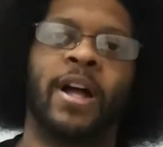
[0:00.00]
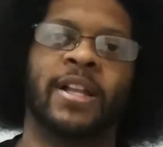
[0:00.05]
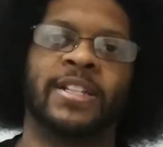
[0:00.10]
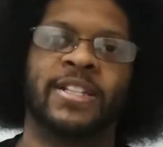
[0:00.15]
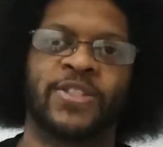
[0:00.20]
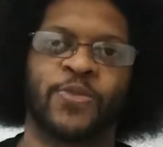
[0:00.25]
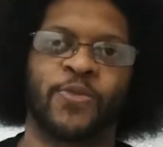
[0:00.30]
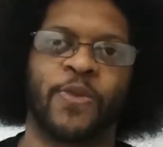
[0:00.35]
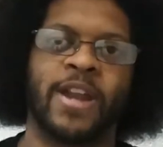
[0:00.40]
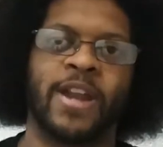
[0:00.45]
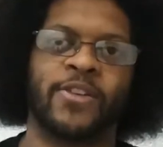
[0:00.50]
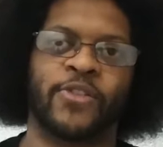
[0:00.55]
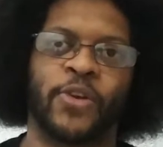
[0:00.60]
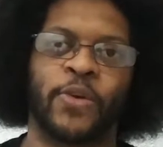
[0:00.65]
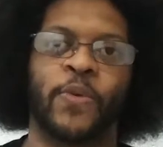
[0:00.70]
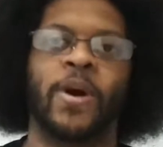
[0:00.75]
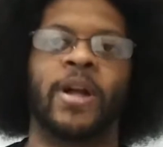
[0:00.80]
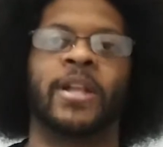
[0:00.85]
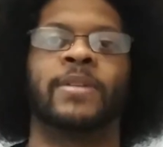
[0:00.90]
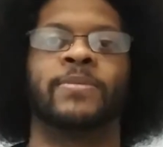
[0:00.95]
while it's
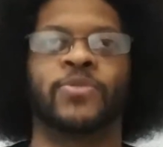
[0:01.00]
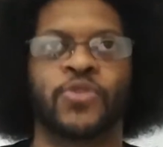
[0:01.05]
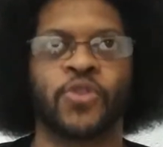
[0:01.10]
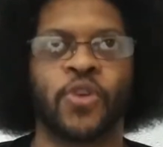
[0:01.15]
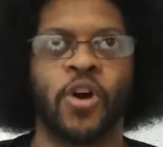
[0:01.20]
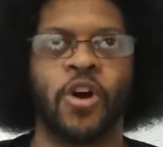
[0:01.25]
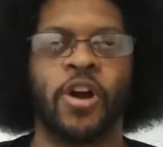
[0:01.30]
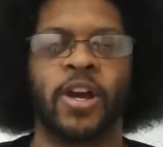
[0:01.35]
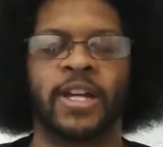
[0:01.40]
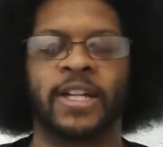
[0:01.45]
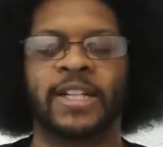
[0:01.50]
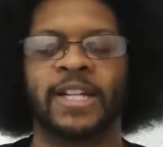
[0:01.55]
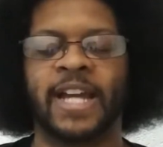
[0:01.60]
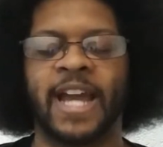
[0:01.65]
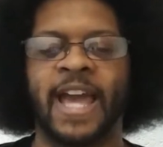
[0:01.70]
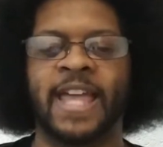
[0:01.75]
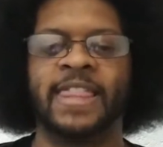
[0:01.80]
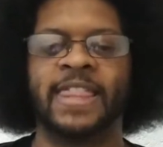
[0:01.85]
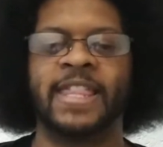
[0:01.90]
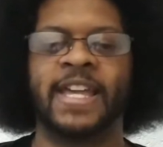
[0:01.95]
rendering, while I'm
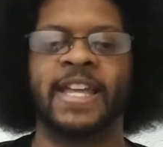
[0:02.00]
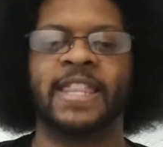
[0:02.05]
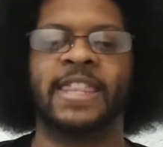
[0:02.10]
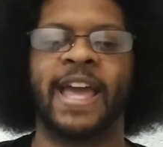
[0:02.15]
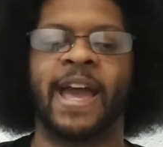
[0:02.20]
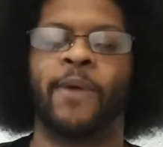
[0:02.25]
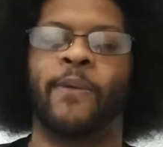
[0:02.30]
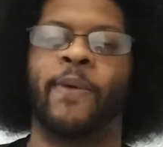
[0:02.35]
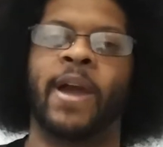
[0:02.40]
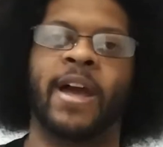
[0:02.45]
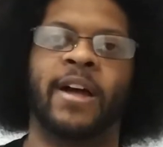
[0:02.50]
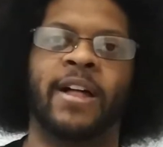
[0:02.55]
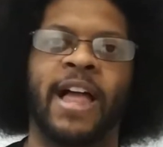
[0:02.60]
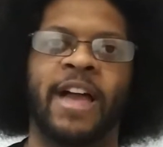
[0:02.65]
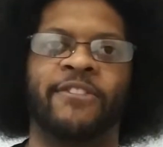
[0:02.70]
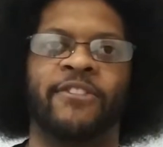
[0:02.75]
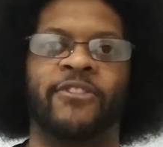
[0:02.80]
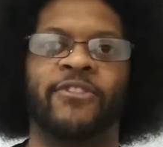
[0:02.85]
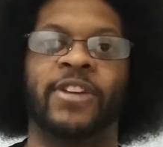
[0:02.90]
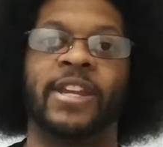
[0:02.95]
drawing, and then that
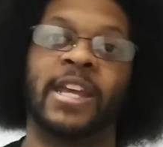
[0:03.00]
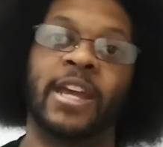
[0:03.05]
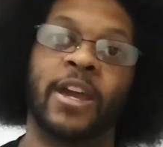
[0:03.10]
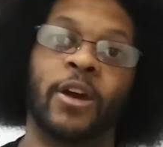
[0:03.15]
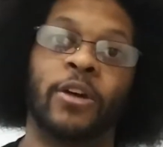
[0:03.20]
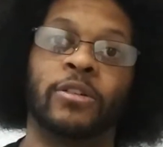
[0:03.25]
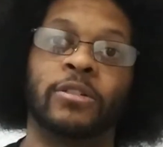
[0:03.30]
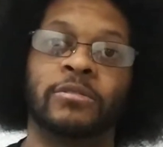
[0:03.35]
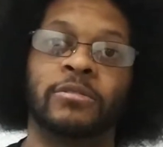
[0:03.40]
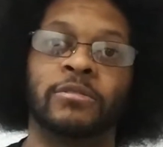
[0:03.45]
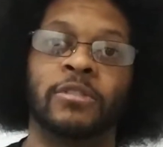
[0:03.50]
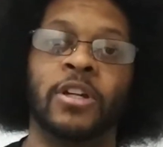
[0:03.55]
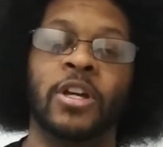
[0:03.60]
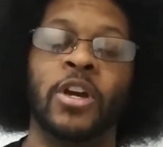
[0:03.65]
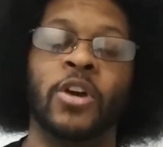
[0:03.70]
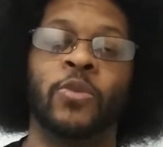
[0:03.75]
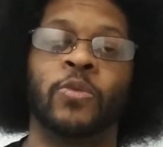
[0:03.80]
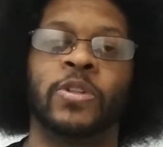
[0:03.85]
way I'll have a video,